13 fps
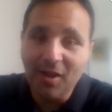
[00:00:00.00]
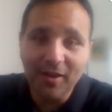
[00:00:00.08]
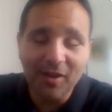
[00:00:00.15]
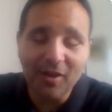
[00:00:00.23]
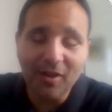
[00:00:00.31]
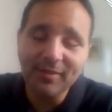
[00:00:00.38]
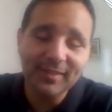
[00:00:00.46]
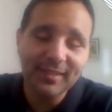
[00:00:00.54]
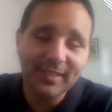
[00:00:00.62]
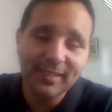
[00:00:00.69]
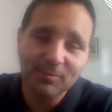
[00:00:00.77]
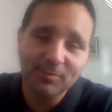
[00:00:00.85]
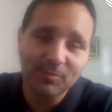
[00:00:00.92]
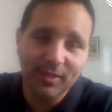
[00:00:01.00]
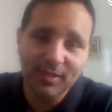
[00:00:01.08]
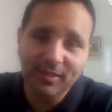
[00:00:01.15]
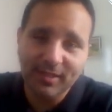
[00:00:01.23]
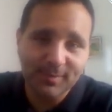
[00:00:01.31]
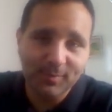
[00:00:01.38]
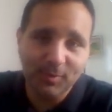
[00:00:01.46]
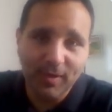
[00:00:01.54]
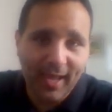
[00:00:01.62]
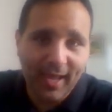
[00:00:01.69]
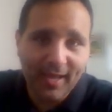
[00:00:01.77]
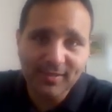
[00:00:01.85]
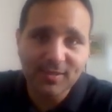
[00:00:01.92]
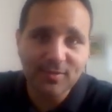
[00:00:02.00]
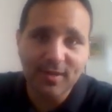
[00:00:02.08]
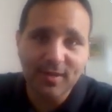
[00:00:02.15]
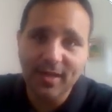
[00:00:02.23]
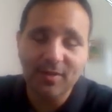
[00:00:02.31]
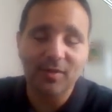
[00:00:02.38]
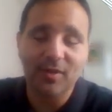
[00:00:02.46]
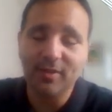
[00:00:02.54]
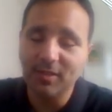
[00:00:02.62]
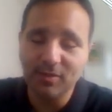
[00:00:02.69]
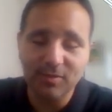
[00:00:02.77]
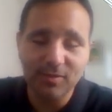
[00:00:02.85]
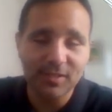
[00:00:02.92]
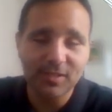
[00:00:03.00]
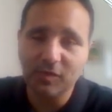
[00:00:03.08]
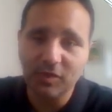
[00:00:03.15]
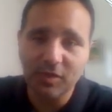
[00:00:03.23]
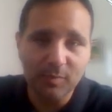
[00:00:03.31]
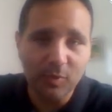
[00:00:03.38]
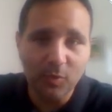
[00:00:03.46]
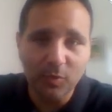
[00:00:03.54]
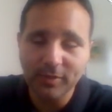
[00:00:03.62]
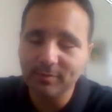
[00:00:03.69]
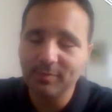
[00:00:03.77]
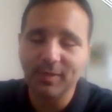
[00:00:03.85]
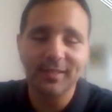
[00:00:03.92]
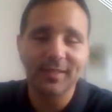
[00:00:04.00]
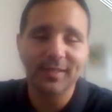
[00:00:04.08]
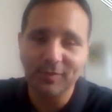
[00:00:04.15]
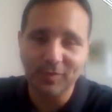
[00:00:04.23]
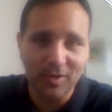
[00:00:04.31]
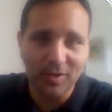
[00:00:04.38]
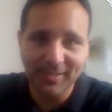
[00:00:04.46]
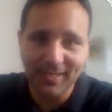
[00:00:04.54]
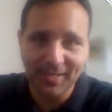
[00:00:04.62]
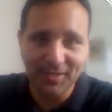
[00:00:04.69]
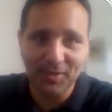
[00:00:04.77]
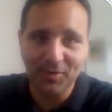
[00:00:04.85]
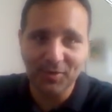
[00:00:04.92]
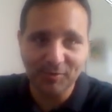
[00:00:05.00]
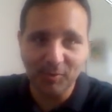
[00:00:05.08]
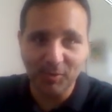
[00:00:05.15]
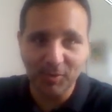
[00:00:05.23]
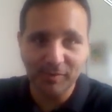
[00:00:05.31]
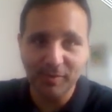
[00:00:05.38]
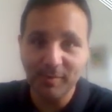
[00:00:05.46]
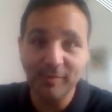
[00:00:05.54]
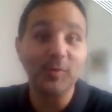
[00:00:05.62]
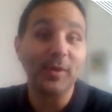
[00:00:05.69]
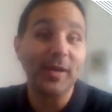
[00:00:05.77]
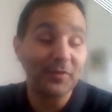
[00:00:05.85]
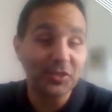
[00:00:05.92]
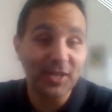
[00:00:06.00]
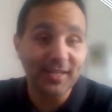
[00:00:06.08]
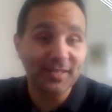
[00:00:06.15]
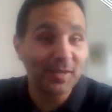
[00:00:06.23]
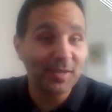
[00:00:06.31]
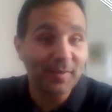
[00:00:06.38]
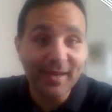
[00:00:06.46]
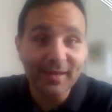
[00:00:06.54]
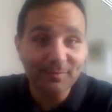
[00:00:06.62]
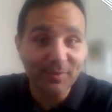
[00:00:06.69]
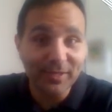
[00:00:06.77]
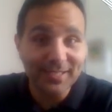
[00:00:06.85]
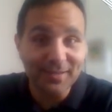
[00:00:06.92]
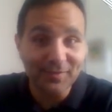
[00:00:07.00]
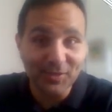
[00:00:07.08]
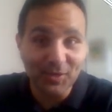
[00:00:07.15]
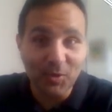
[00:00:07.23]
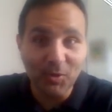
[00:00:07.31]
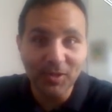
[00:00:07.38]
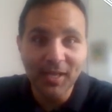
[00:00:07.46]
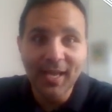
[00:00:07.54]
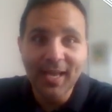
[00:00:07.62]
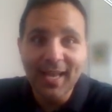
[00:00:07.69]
I only want to explore houses right now. I think units are very important, but I don't have time today to go through all of them. If you want to have a chat to me about it, please give us a call.